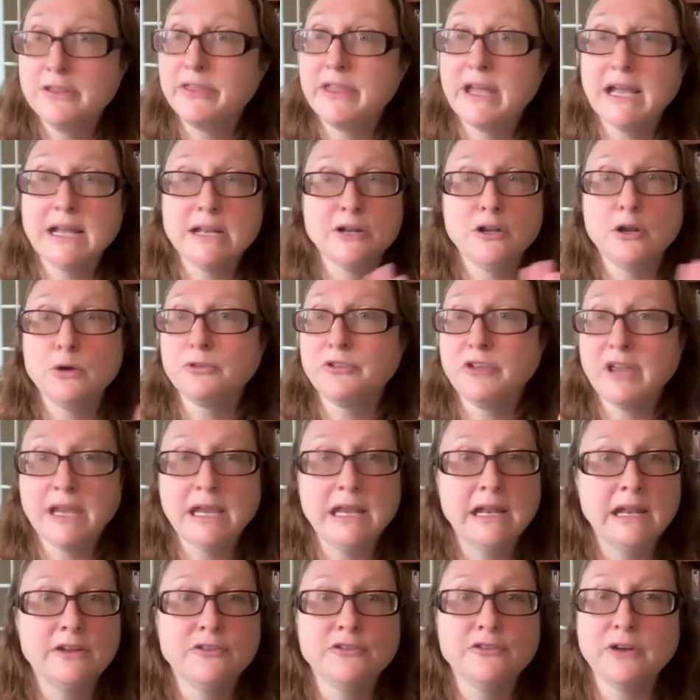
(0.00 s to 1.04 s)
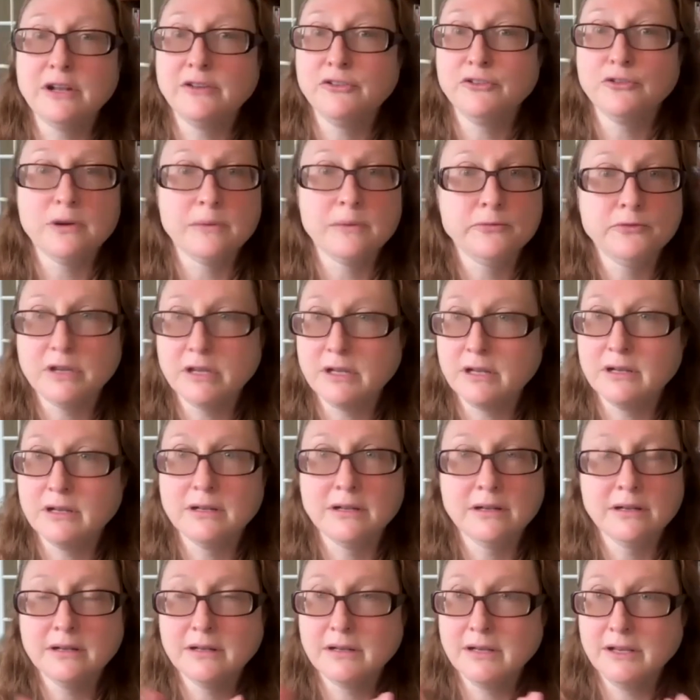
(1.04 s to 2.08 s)
That note taking and
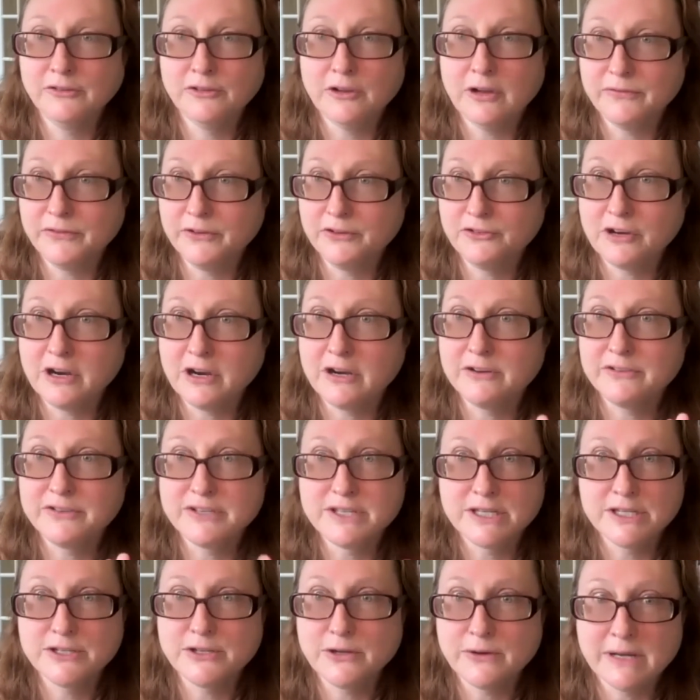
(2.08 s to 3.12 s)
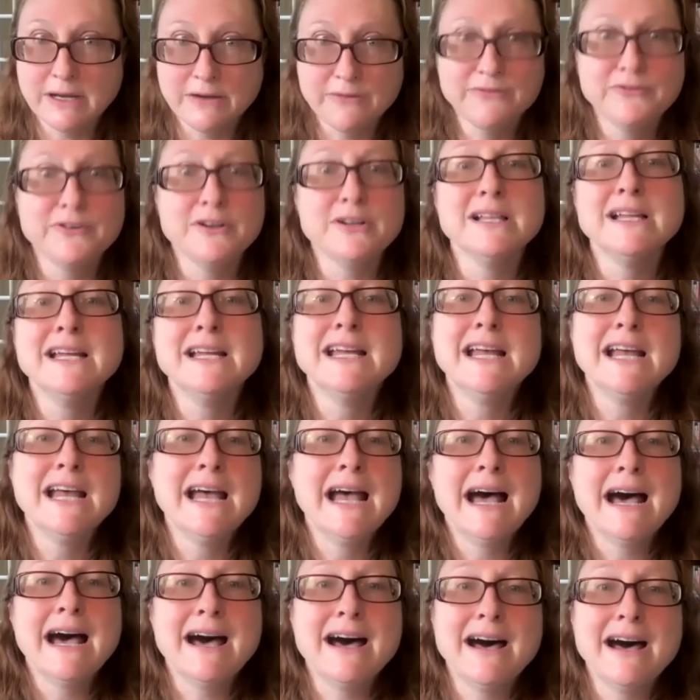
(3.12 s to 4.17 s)
transcription is off the charts. So helpful.
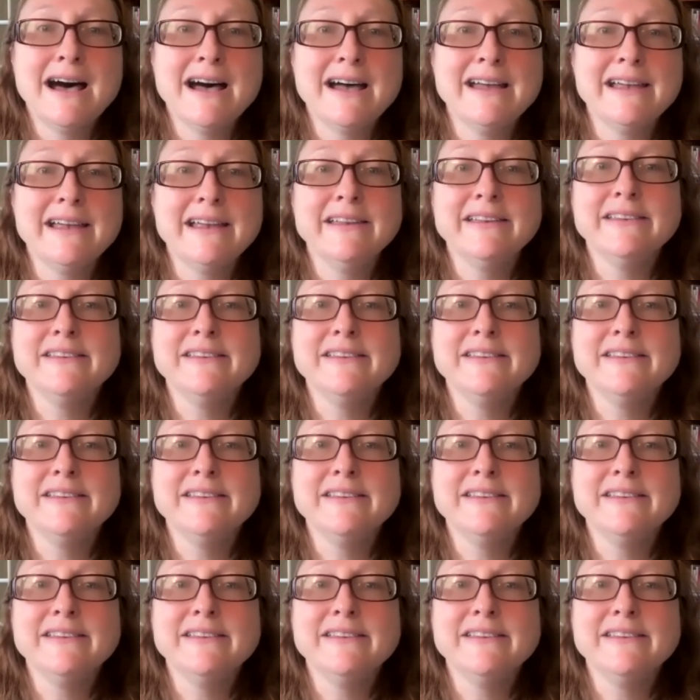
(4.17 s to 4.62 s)
I